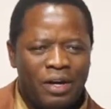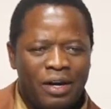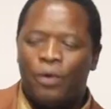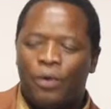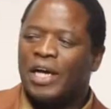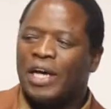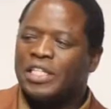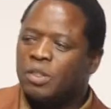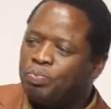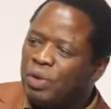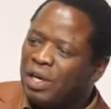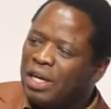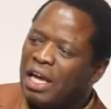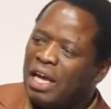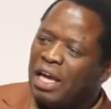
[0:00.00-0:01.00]
You are
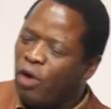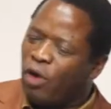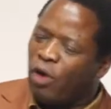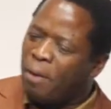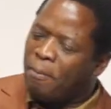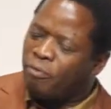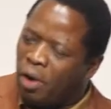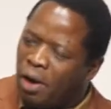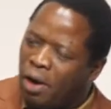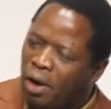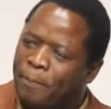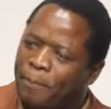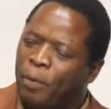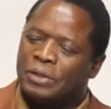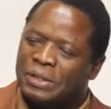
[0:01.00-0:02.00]
speaking for a
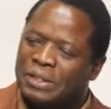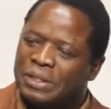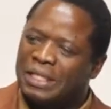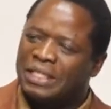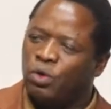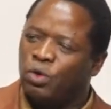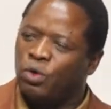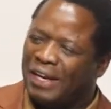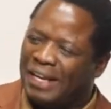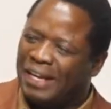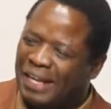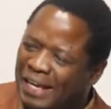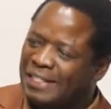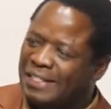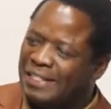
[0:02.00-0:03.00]
position of an
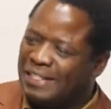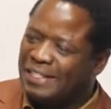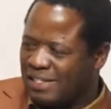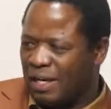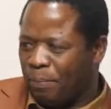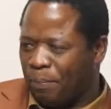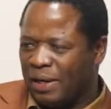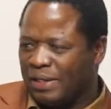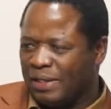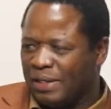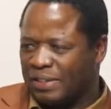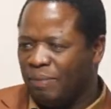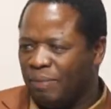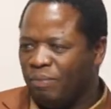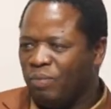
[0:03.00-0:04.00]
interested
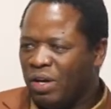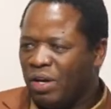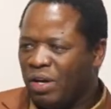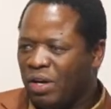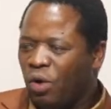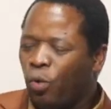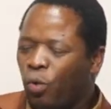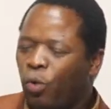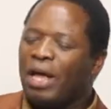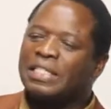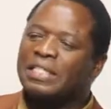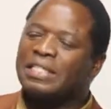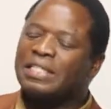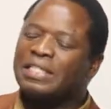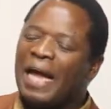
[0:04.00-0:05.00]
person who
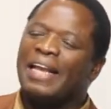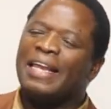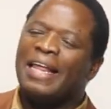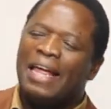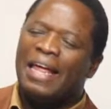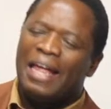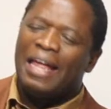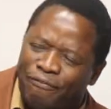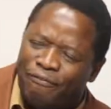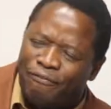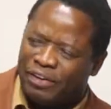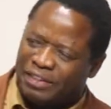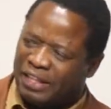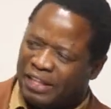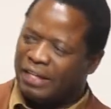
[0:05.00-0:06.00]
has done
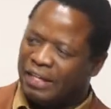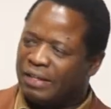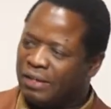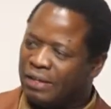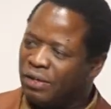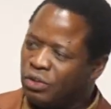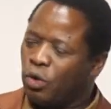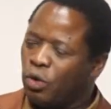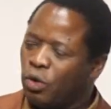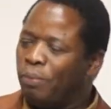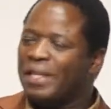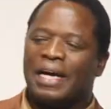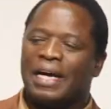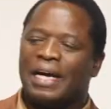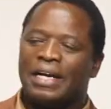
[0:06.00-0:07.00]
everything to
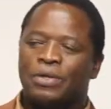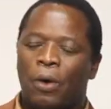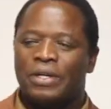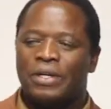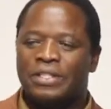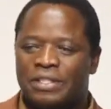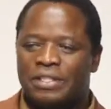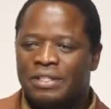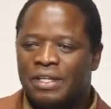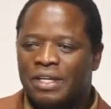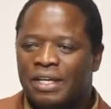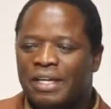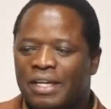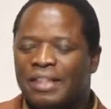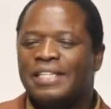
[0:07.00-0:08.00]
meet that God.
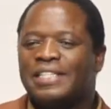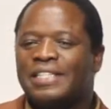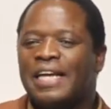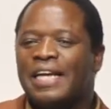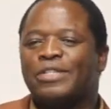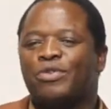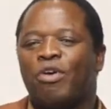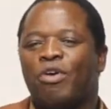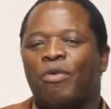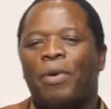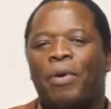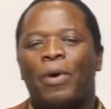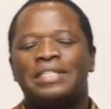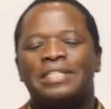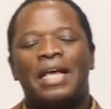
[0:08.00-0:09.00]
These days where
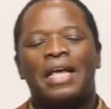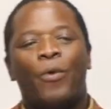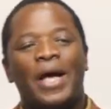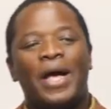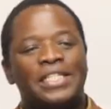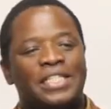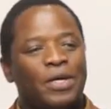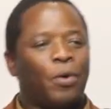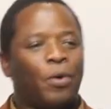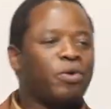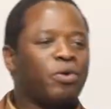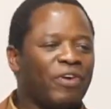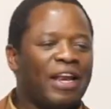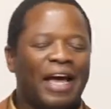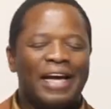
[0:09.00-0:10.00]
people are saying, where is the God
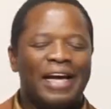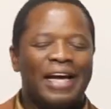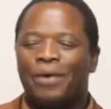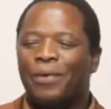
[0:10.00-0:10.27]
of Elijah,